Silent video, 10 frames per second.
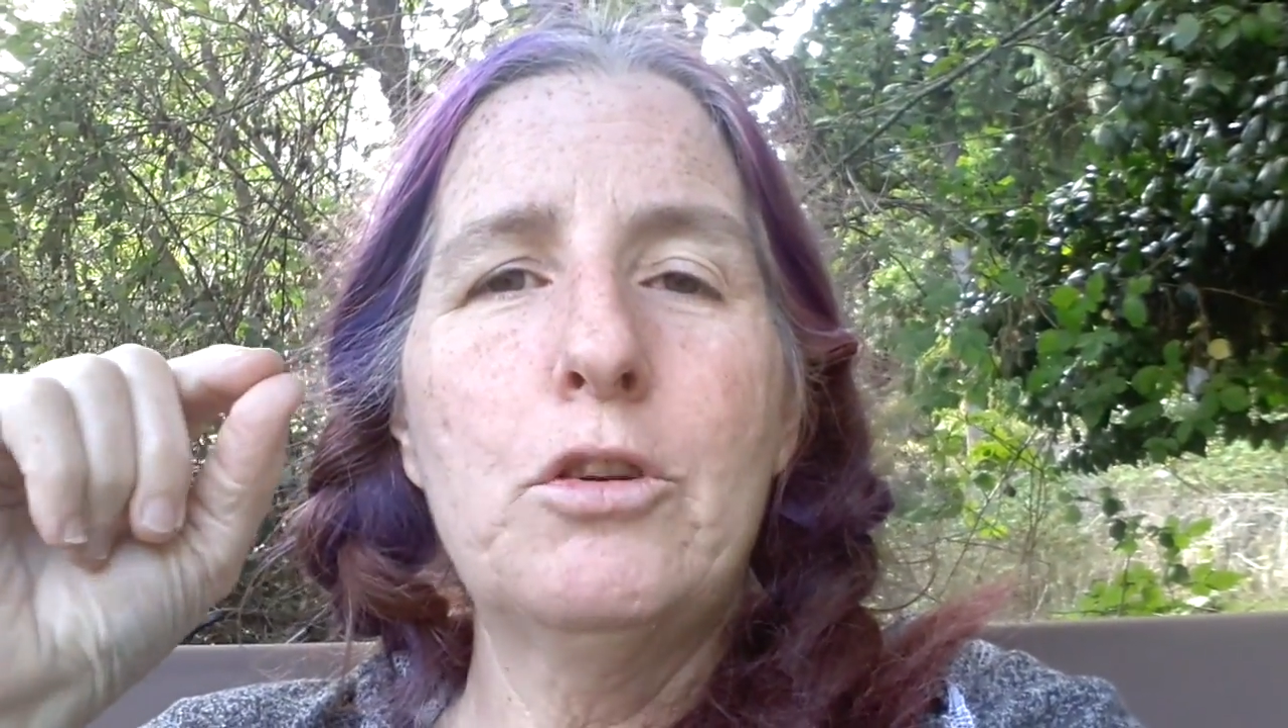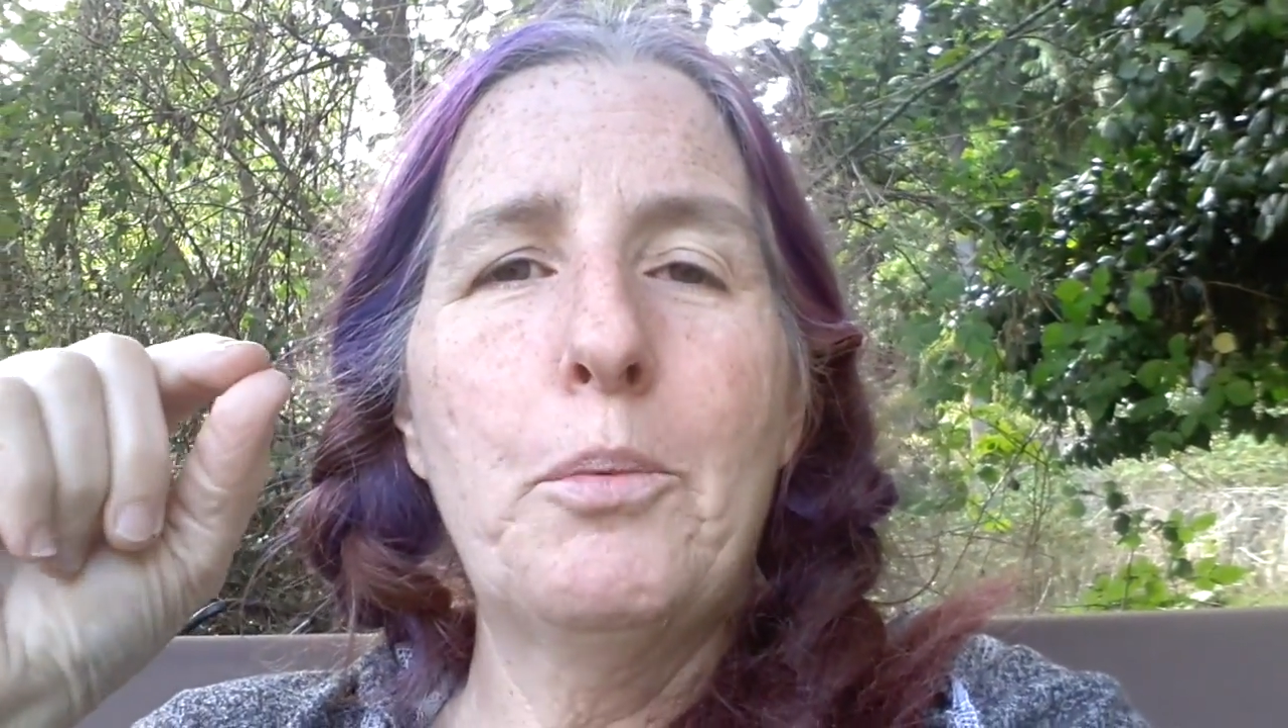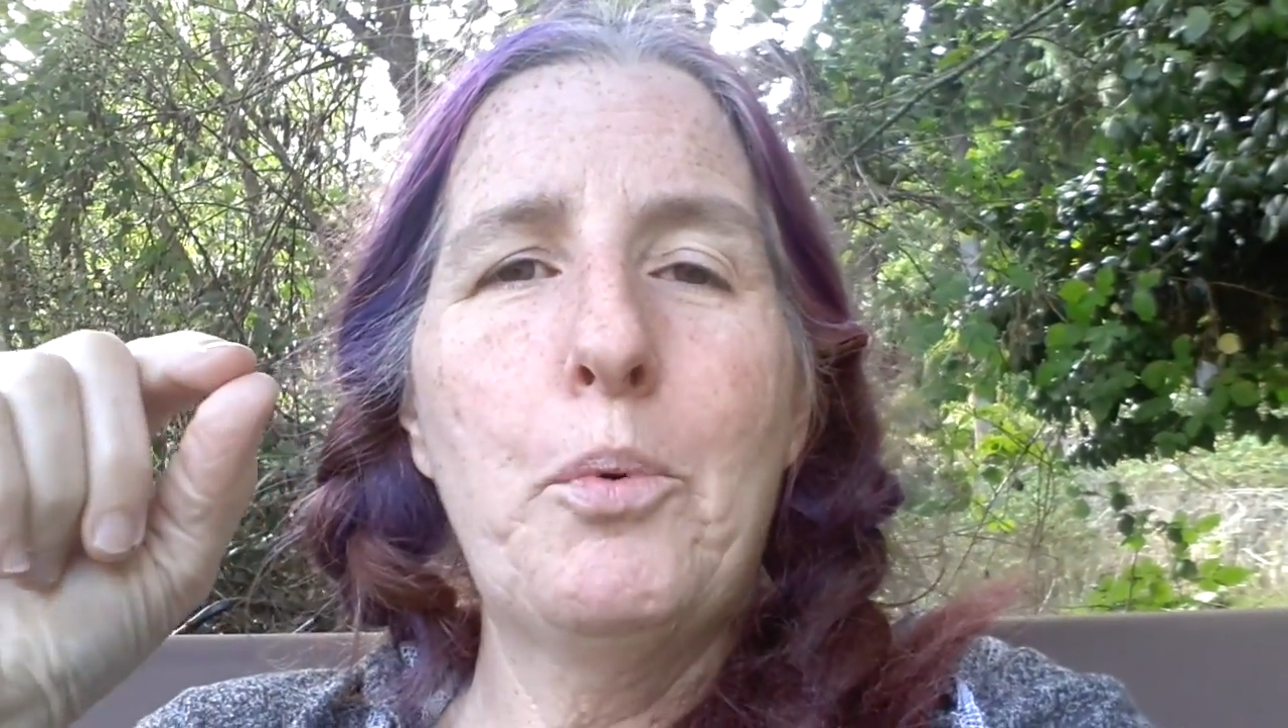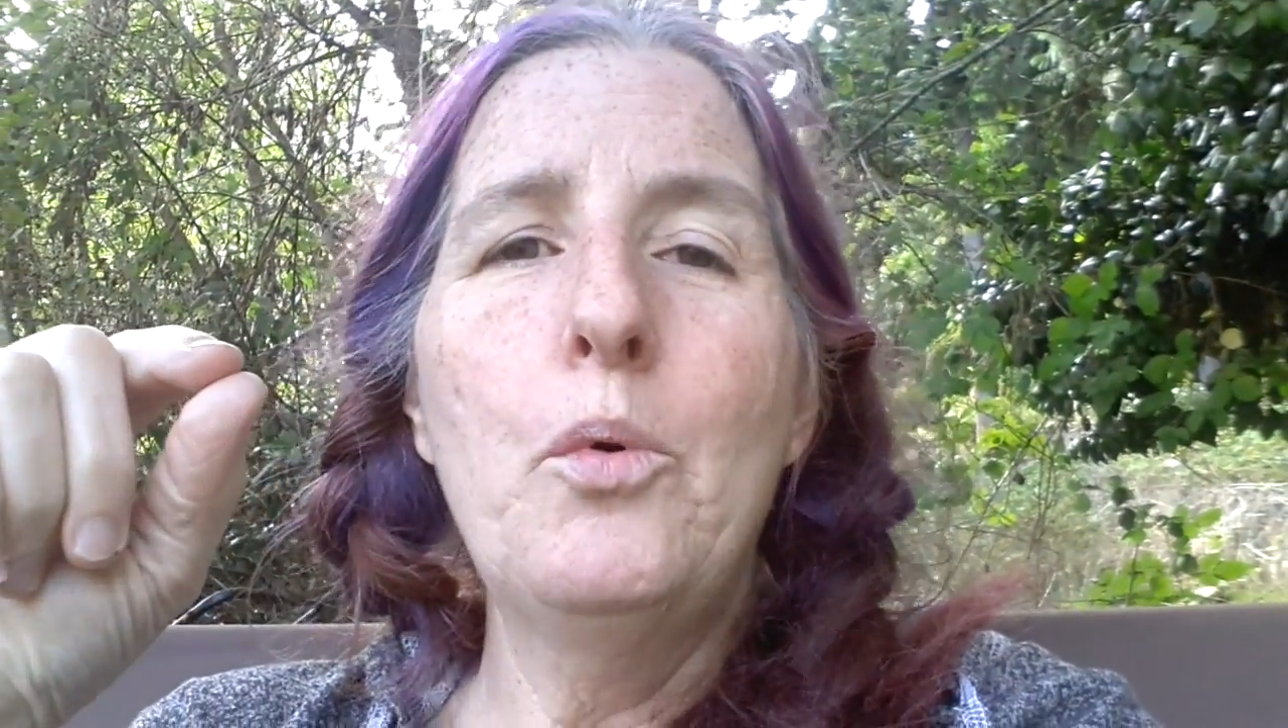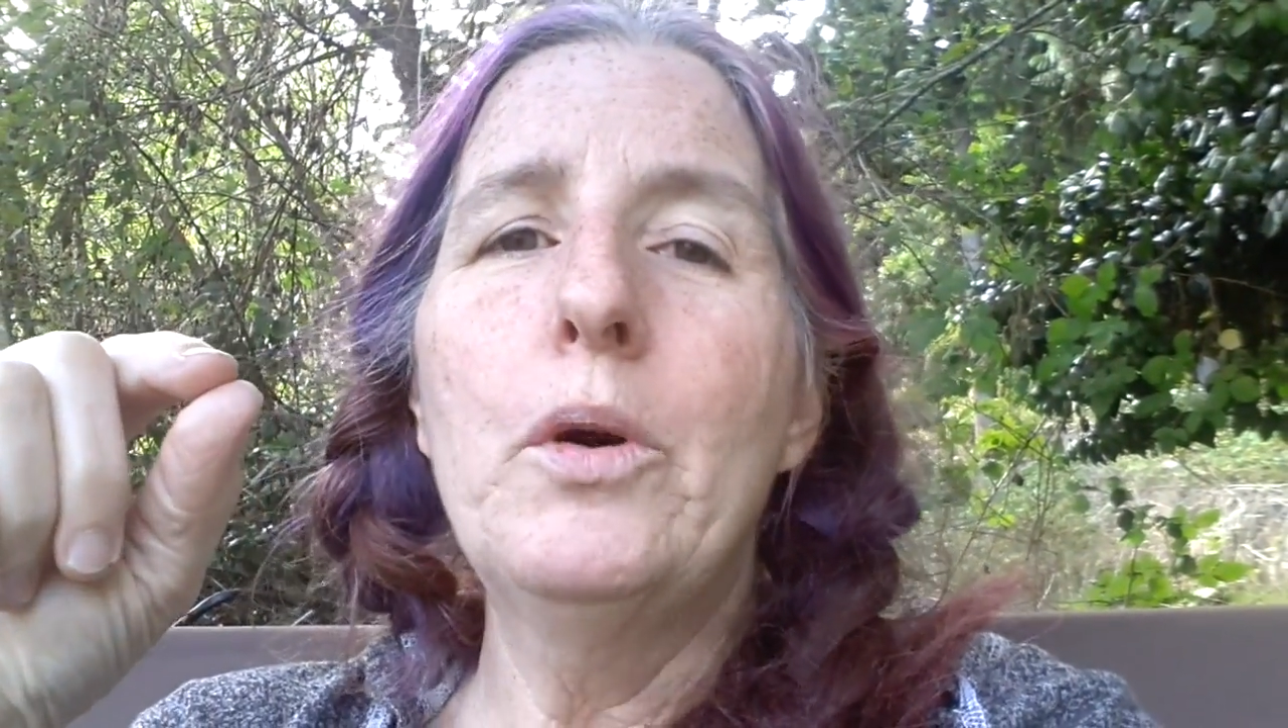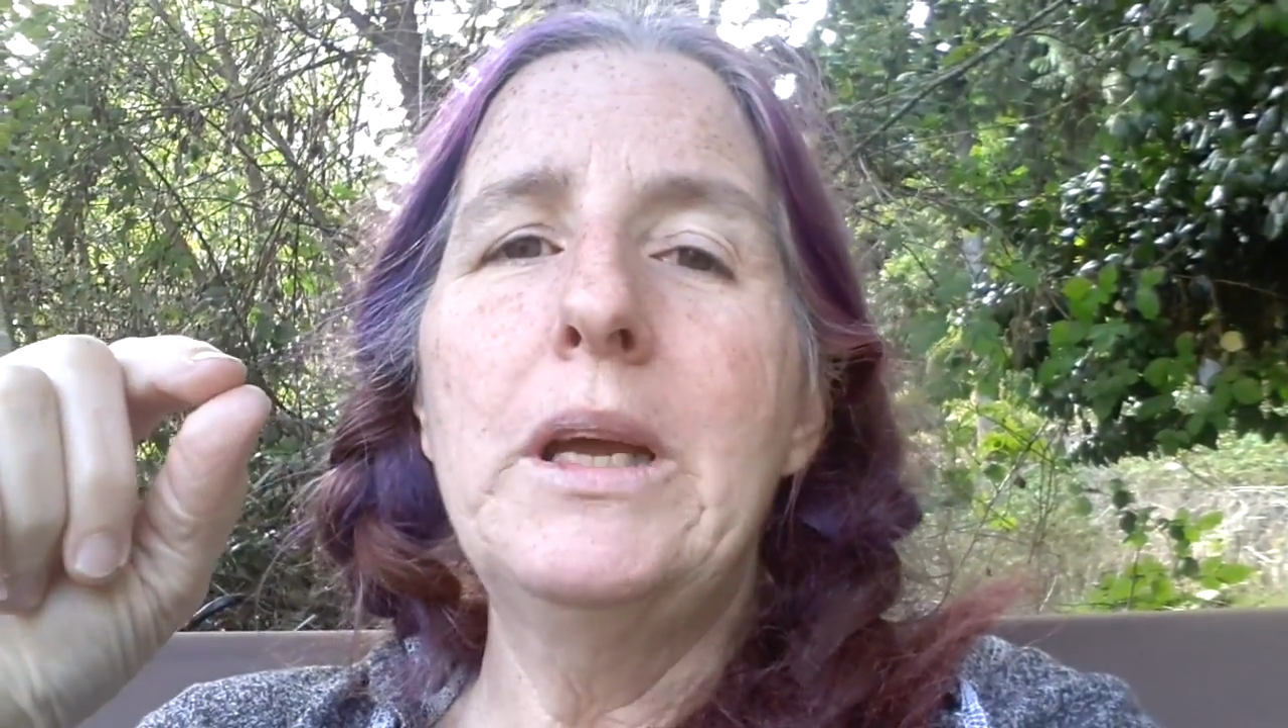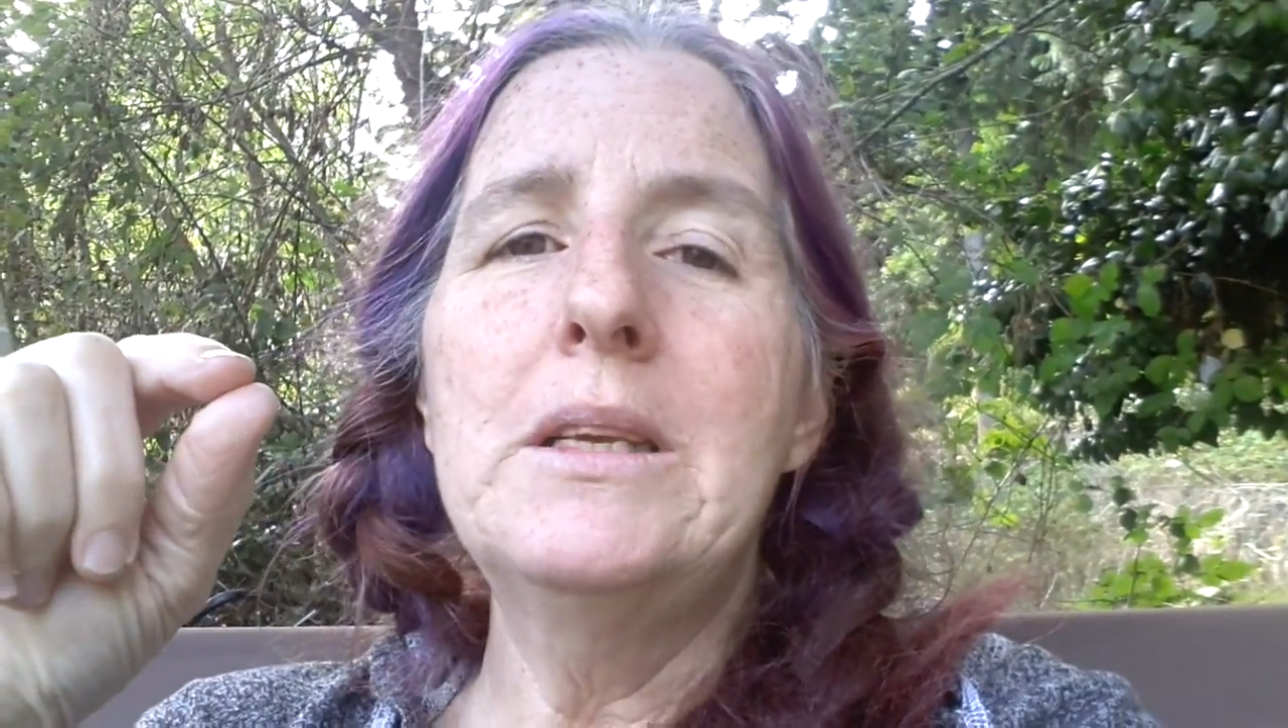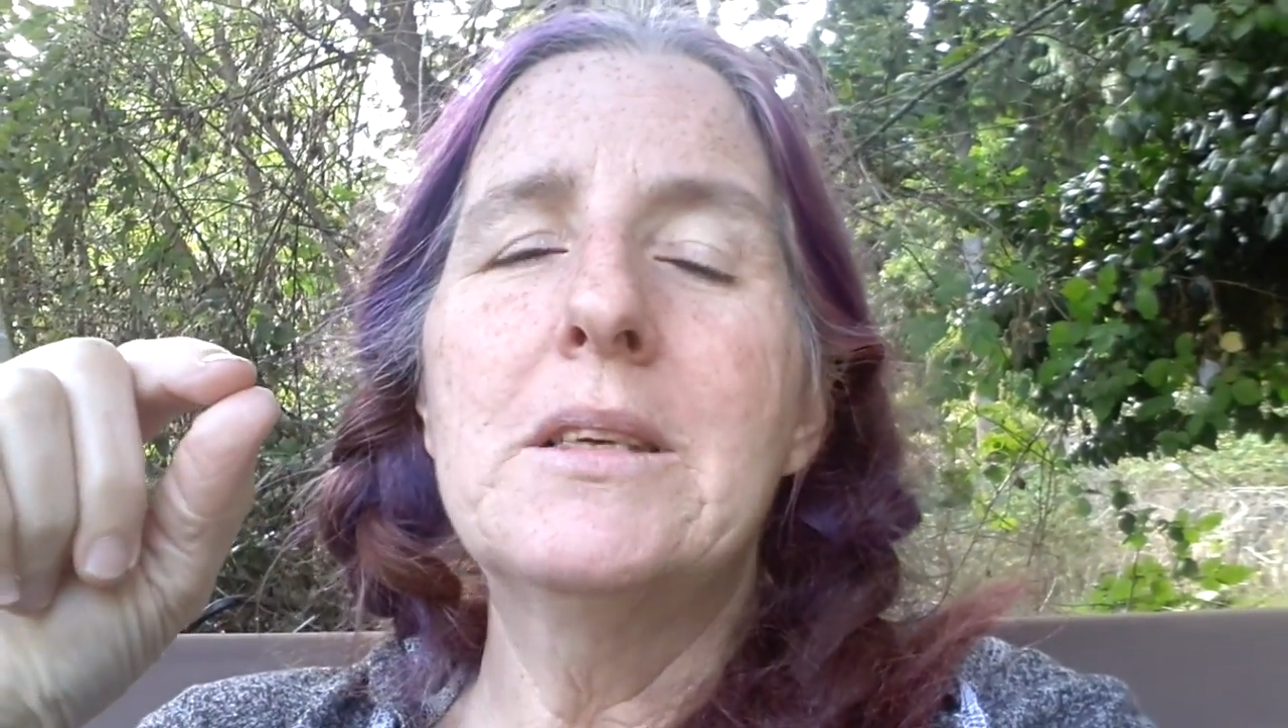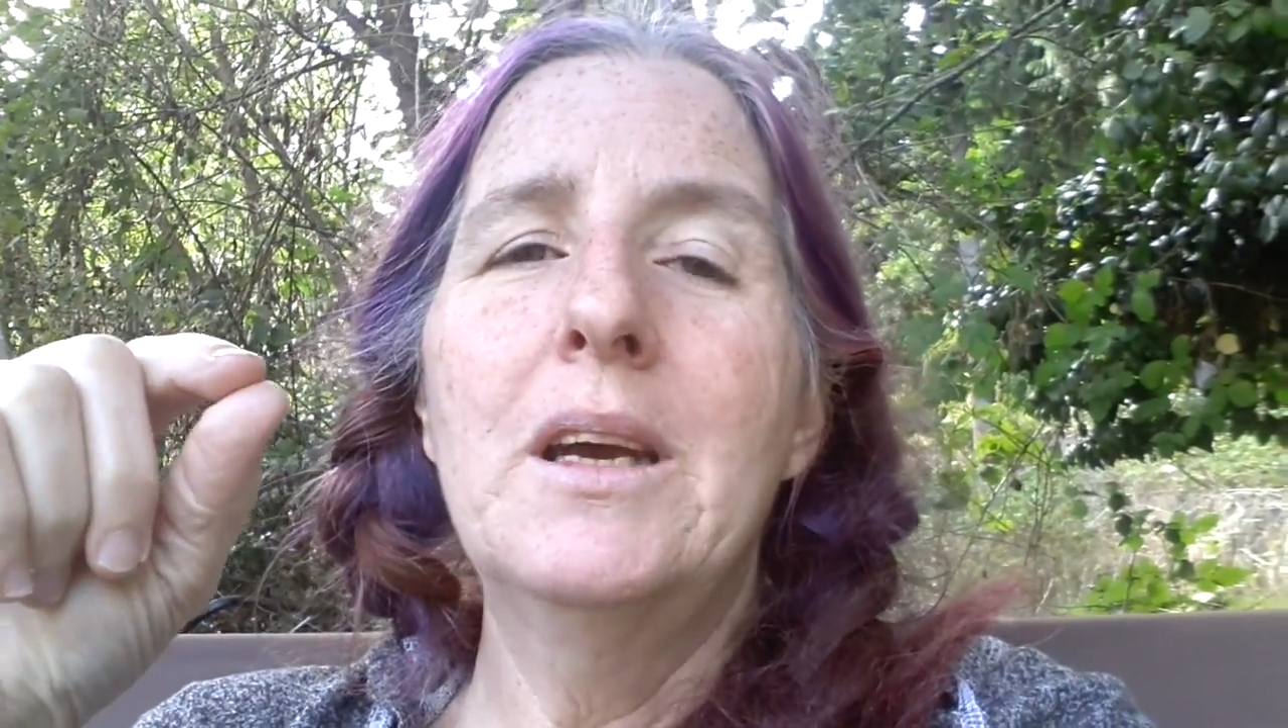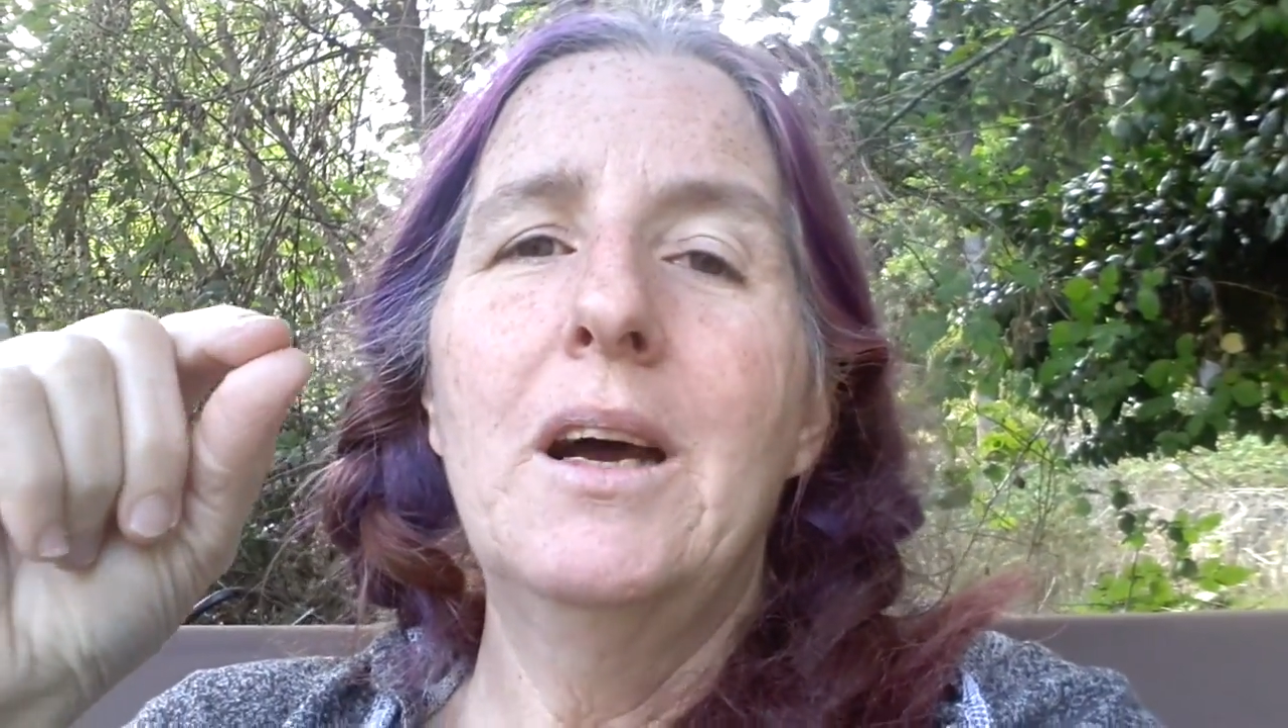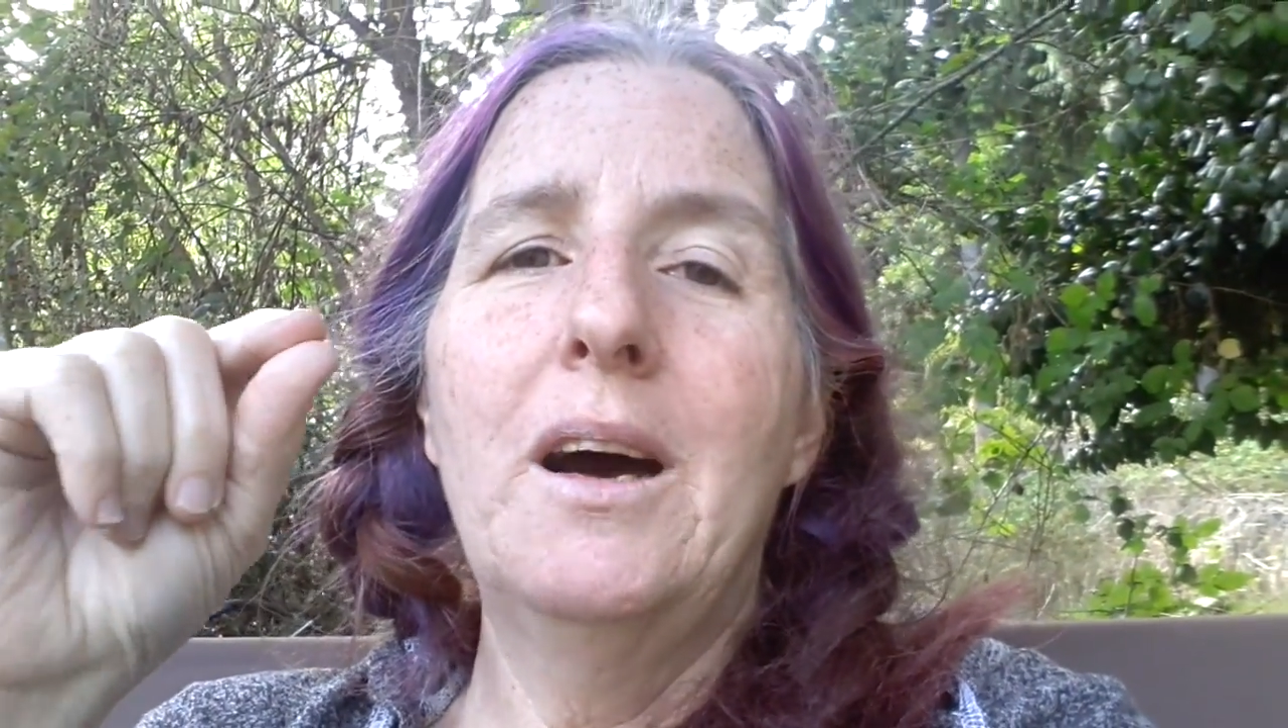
to the point